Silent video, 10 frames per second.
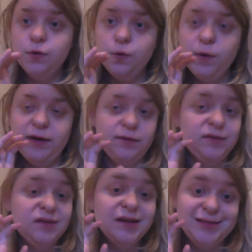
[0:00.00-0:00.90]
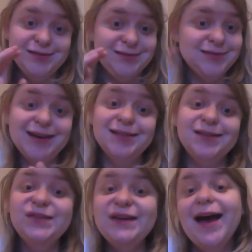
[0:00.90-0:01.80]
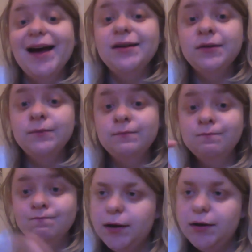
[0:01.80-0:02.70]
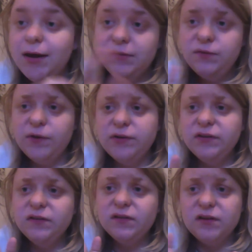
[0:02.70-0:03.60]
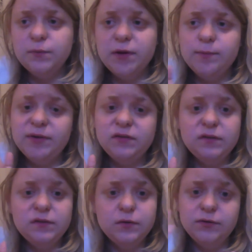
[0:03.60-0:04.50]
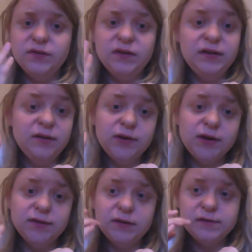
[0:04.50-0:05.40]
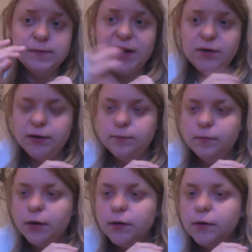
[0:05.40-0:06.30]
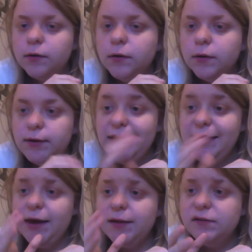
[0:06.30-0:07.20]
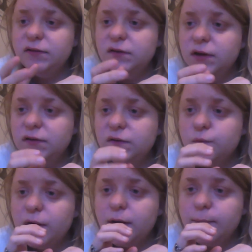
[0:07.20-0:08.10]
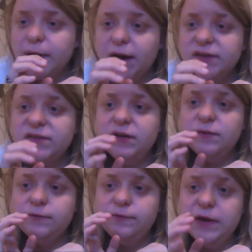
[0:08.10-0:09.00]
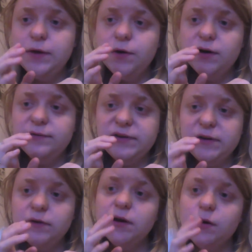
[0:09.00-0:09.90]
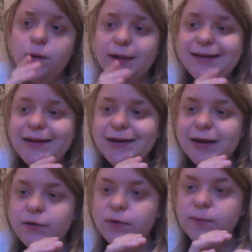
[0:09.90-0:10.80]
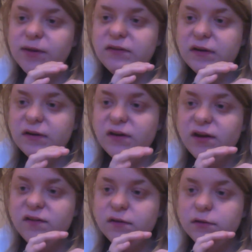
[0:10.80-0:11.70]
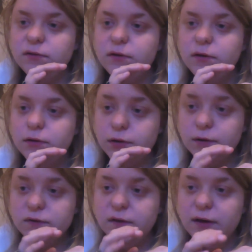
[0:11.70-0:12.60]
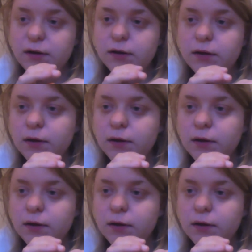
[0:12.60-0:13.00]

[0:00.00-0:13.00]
who is Layla's dad. And his function/purpose or significant things about him are: he illustrates what a positive view of gender equality in women's education looks like.